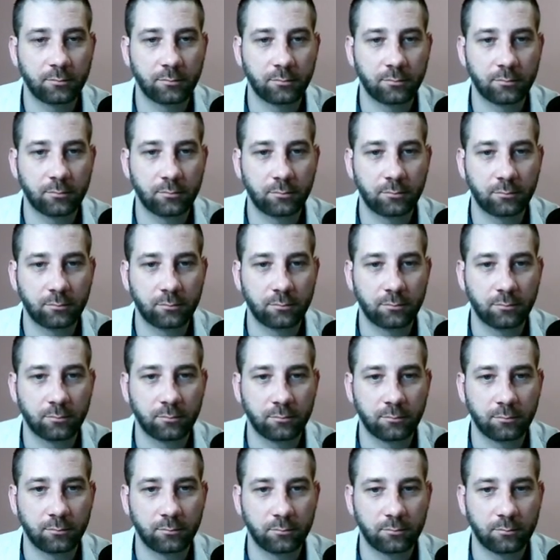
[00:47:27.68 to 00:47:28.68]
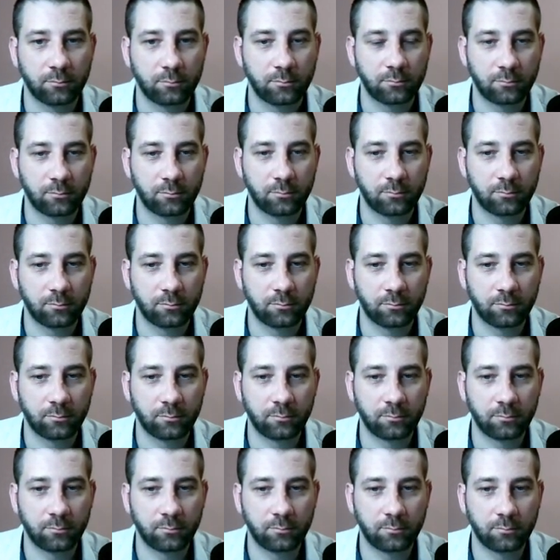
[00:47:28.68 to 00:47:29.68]

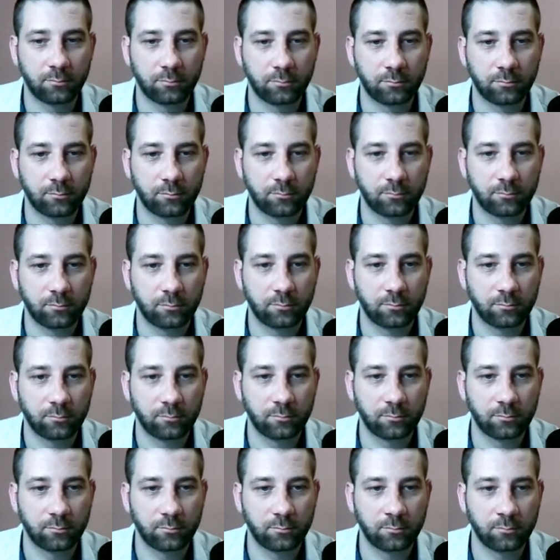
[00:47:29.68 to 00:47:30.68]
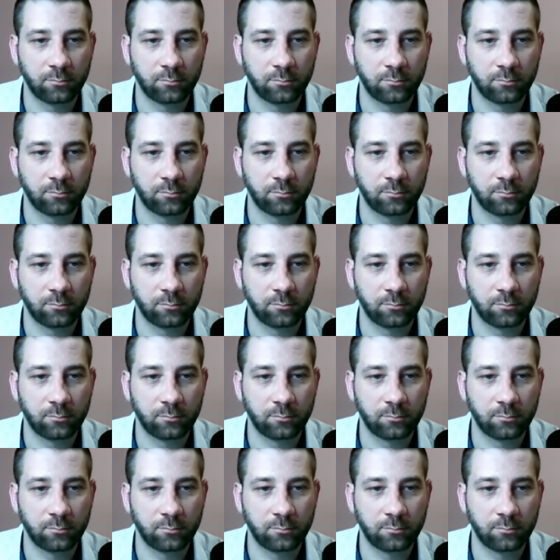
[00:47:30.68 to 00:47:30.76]
No words are spoken by the person on screen.